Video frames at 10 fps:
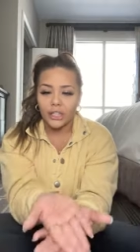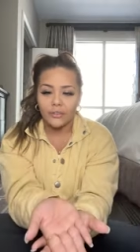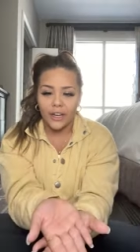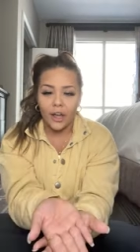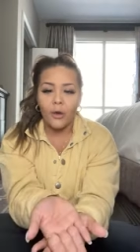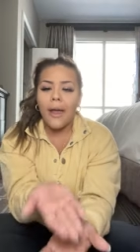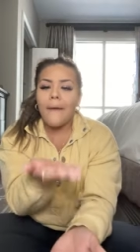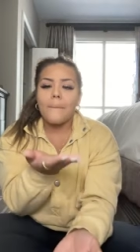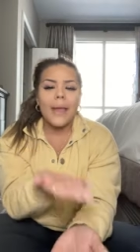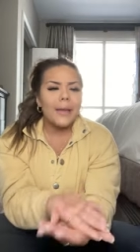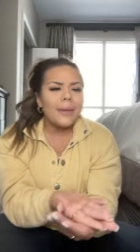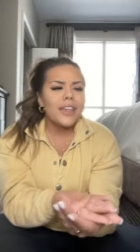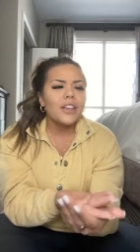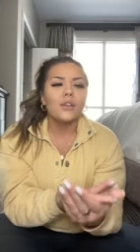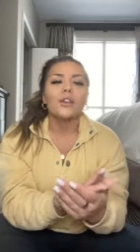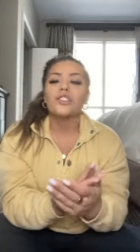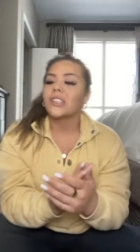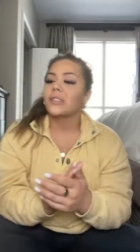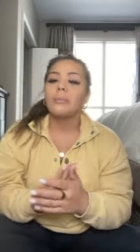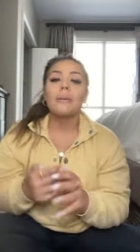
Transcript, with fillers: shared the video, maybe you're just,